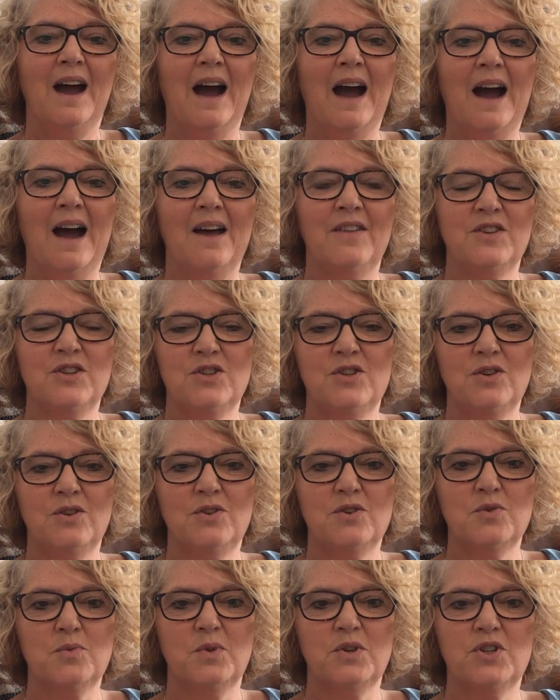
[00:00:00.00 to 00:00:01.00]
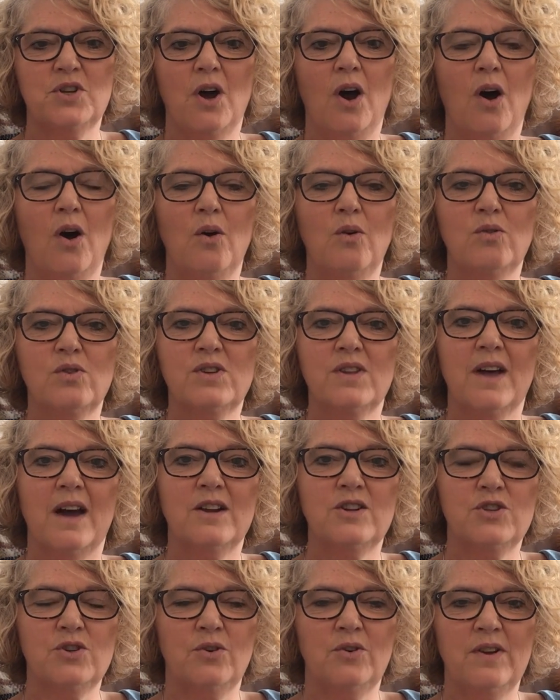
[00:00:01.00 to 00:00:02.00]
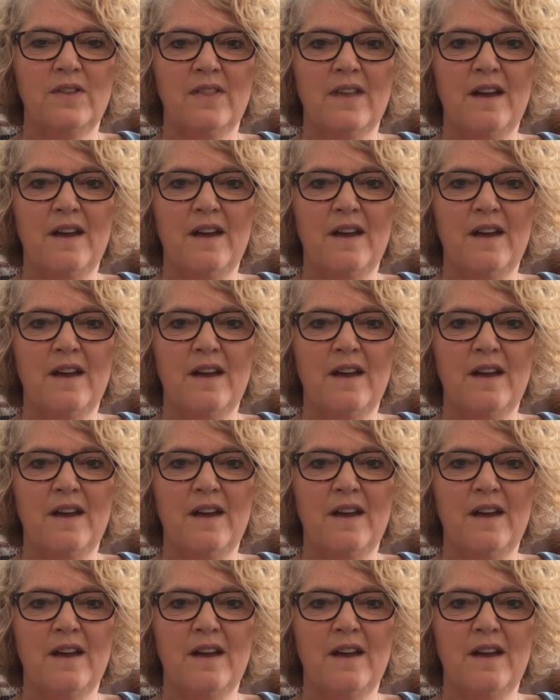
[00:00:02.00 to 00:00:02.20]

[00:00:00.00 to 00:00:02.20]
The students were told that during